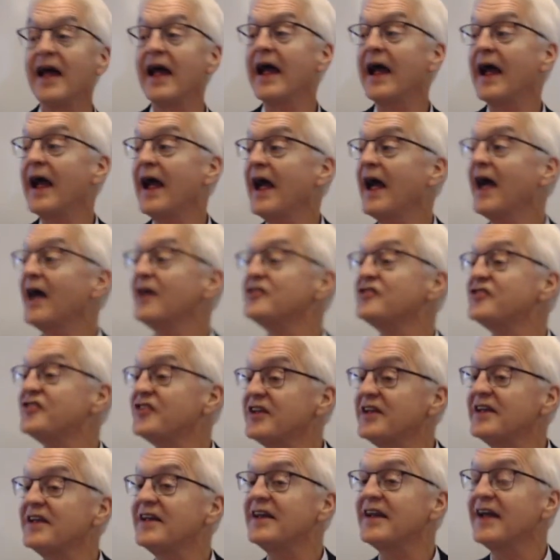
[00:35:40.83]
as
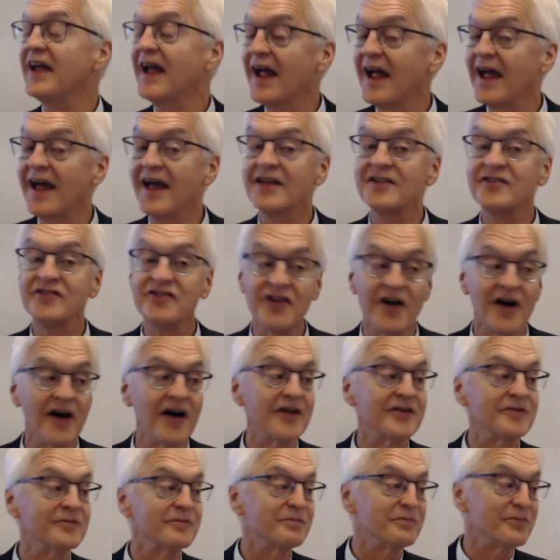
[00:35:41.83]
he had
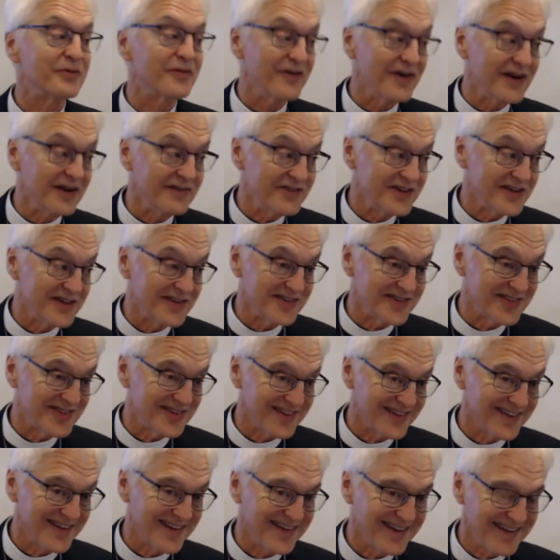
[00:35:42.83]
done
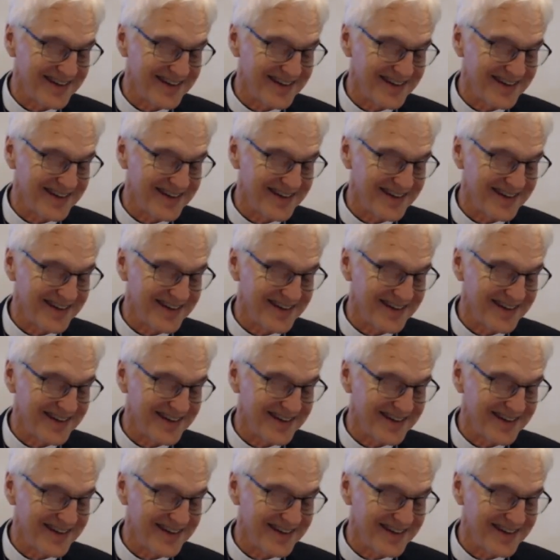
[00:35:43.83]
previously